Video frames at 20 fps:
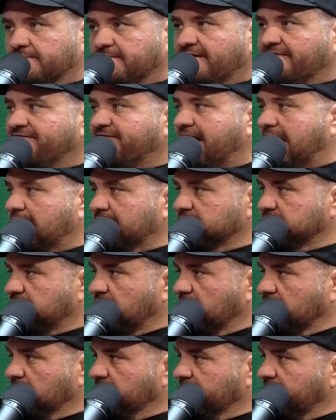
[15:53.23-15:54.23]
about fowls, it's
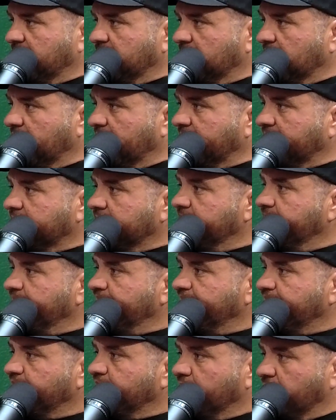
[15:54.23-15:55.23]
talking about like
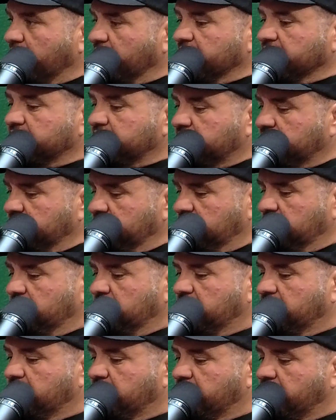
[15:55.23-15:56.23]
birds,
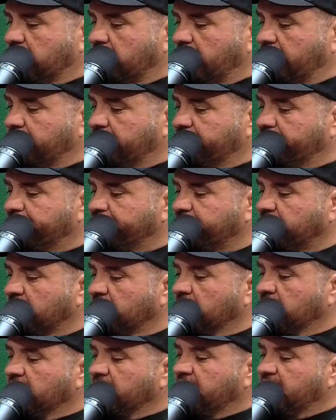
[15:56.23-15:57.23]
right?
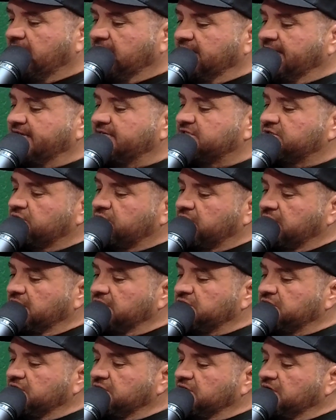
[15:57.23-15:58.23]
He links the
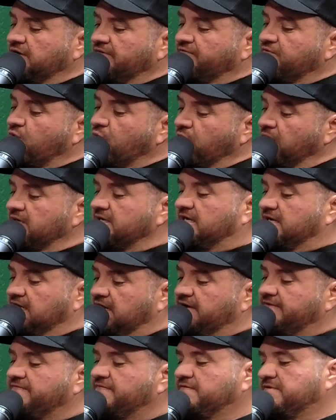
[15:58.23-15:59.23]
tradition of courtly
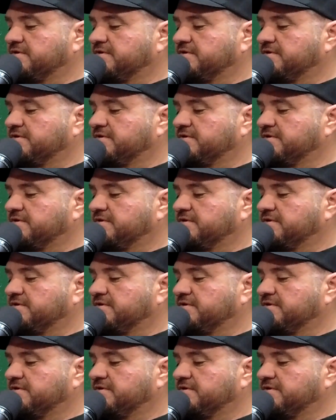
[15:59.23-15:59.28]
love,